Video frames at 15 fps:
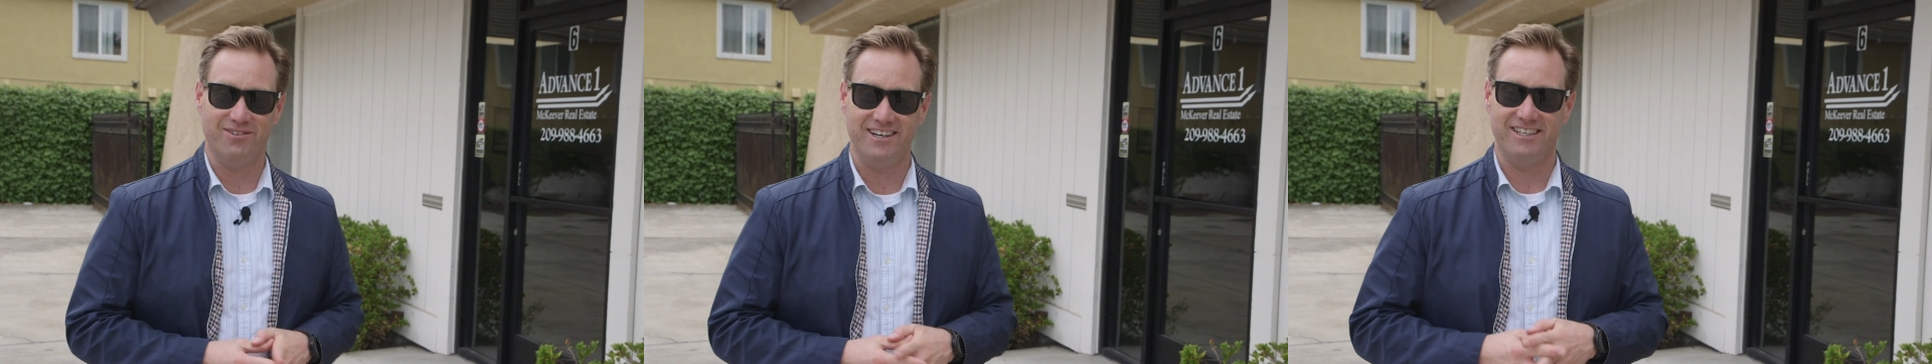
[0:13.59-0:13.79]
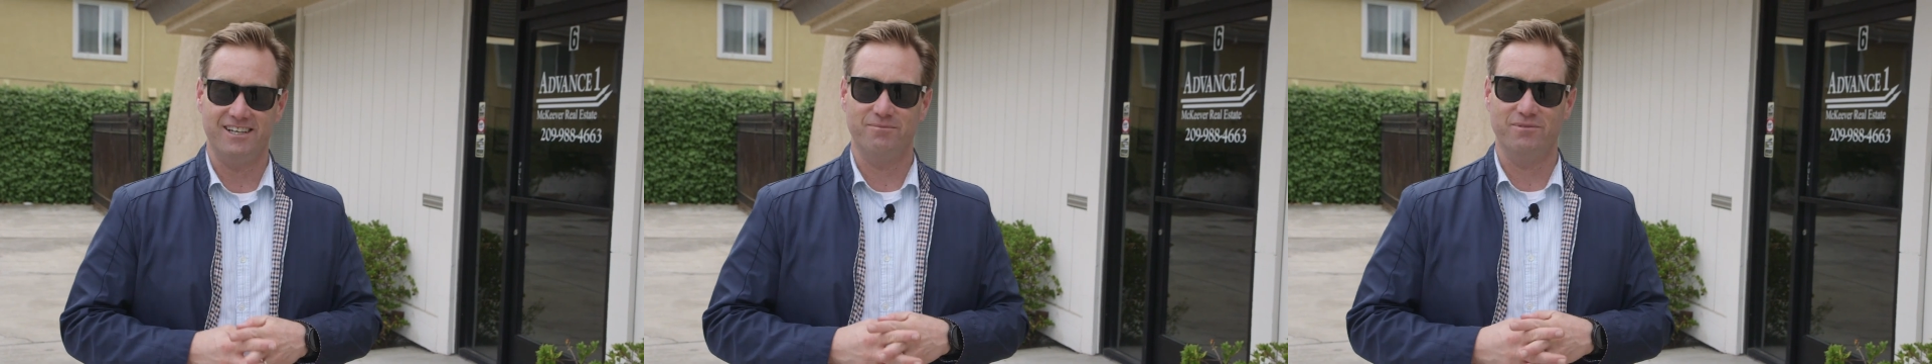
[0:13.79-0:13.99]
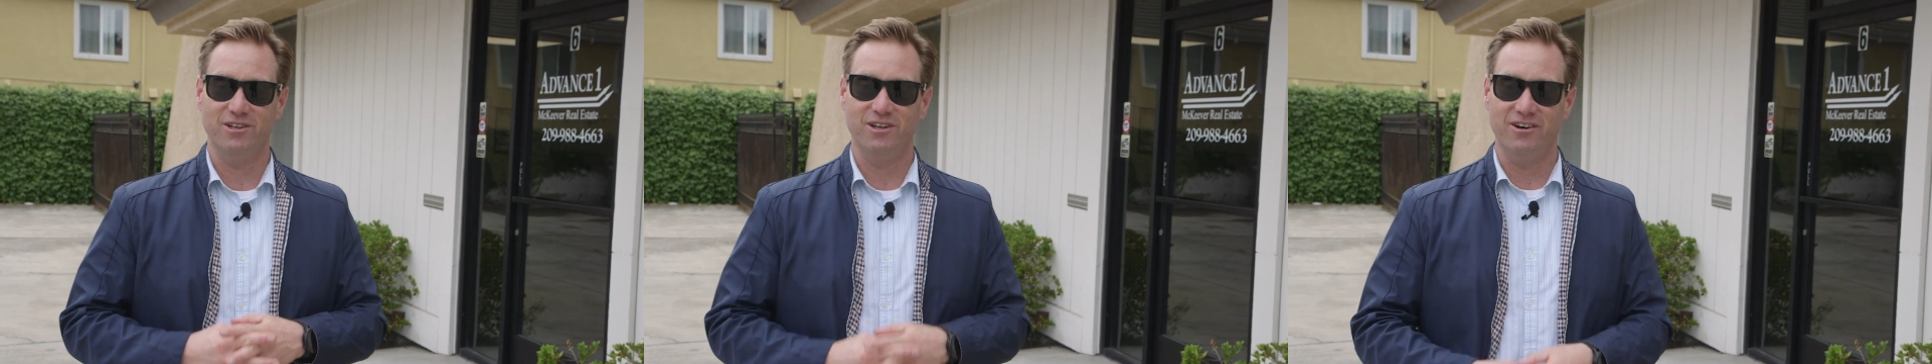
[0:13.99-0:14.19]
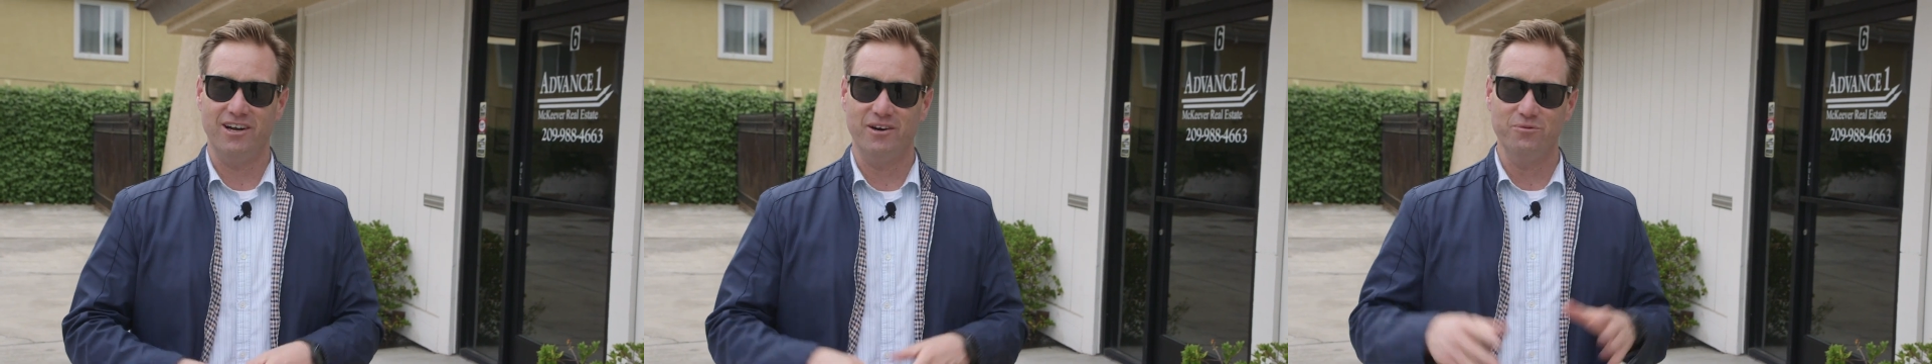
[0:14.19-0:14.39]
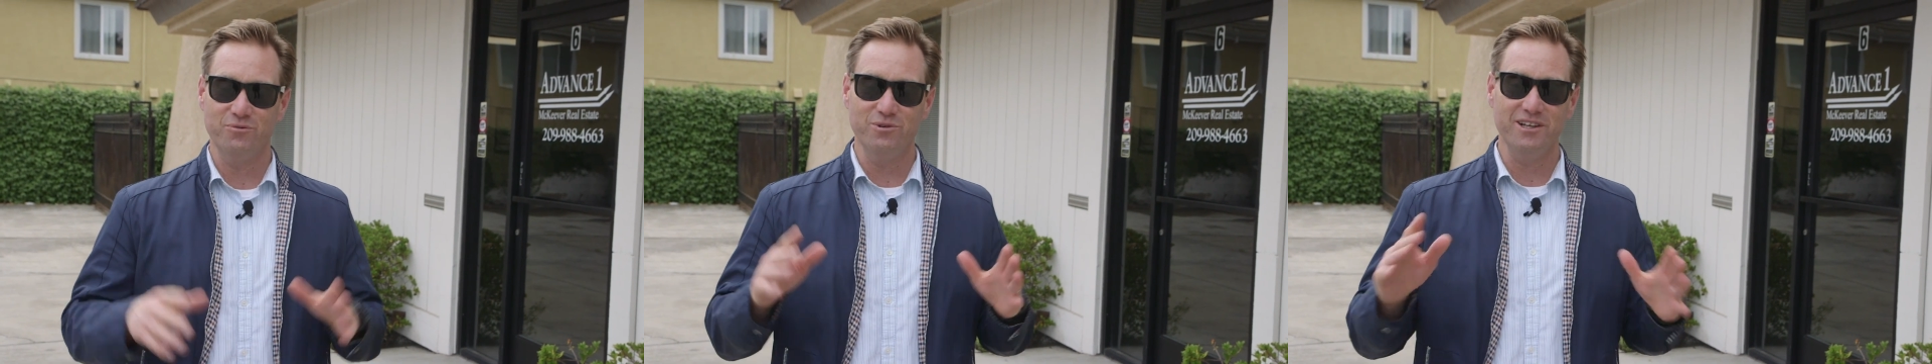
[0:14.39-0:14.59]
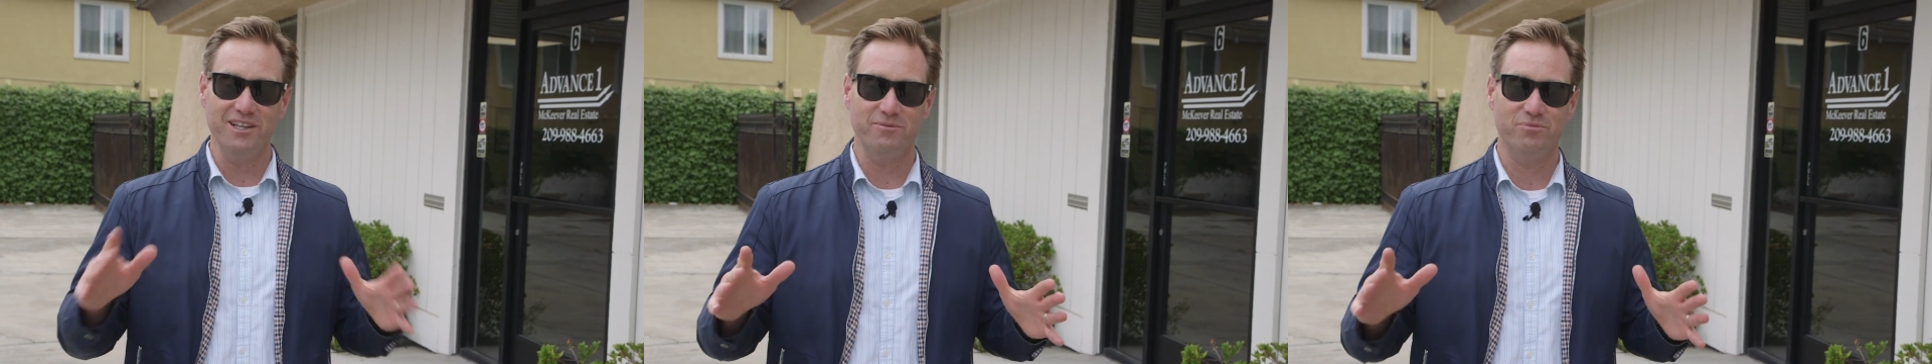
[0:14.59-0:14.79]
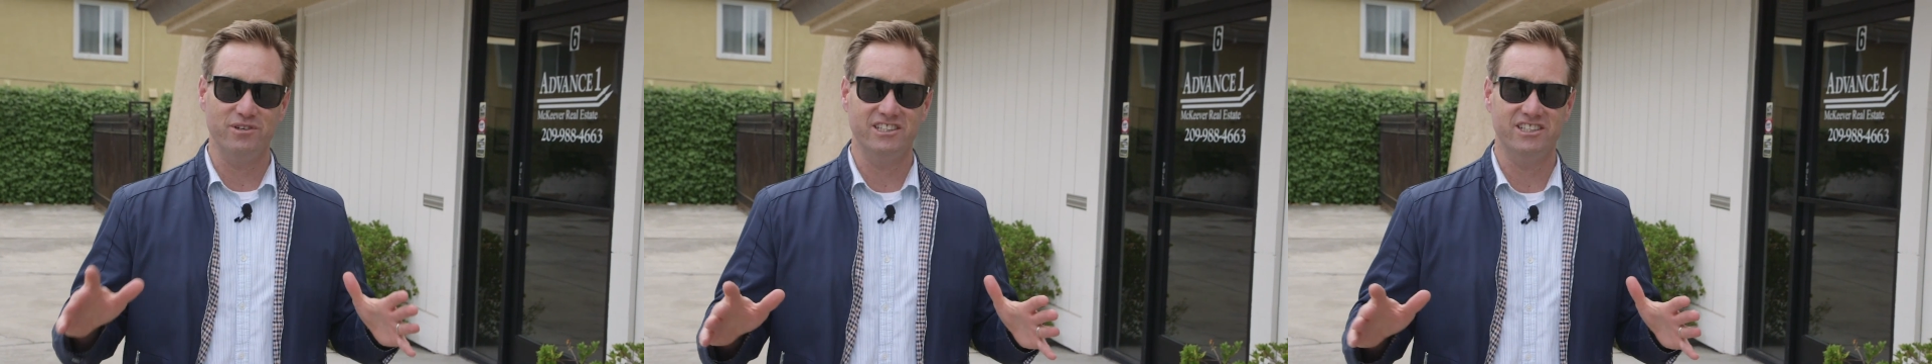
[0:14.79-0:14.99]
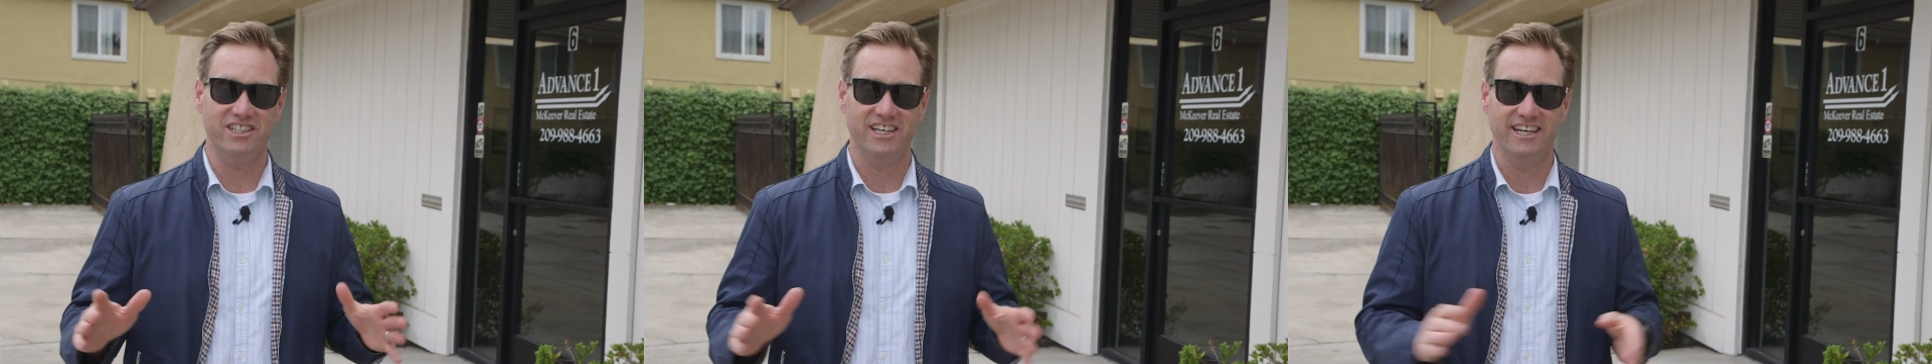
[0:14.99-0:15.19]
right down below. I'd really
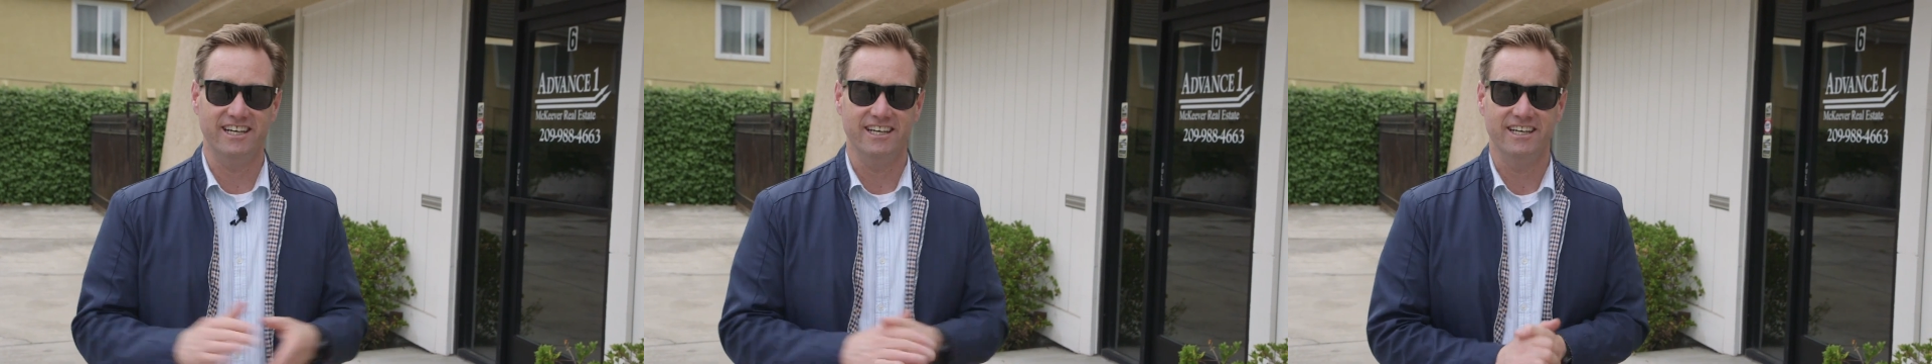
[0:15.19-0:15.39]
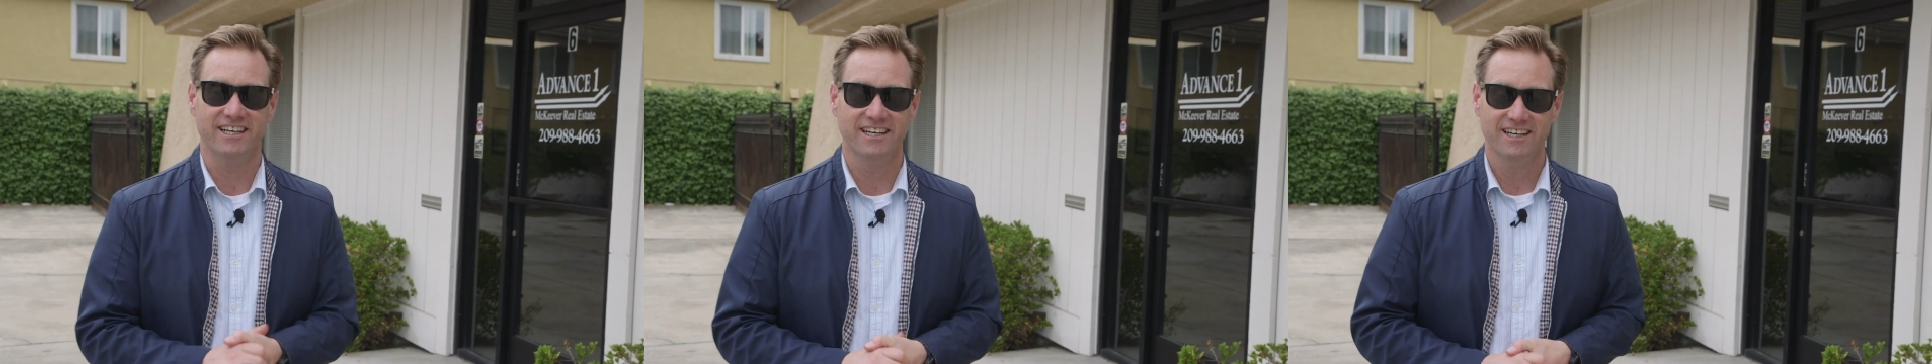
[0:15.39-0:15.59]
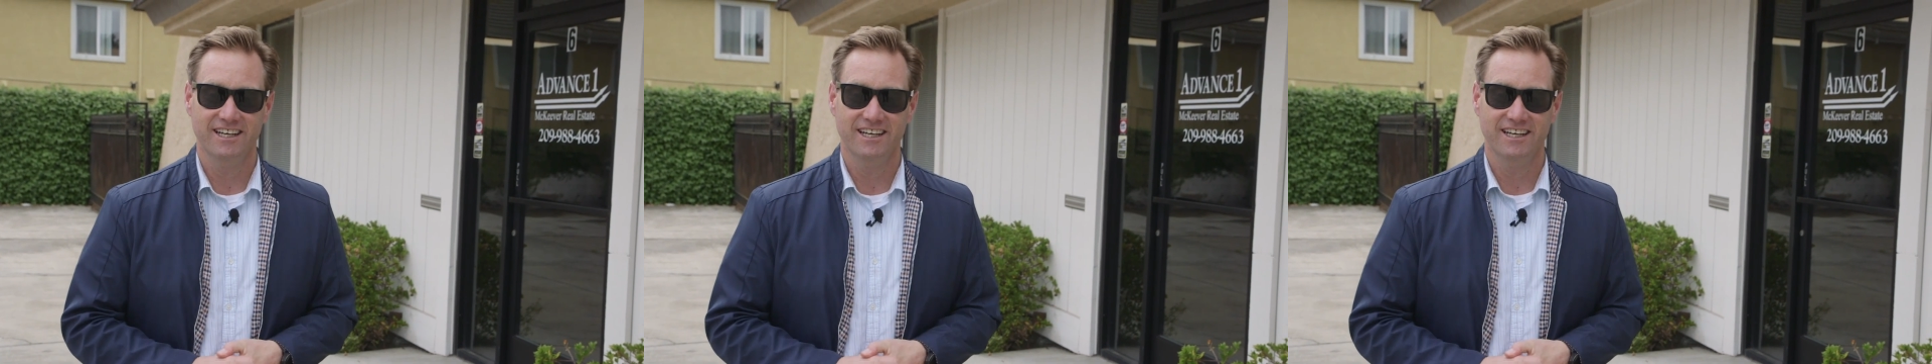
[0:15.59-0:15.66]
appreciate it.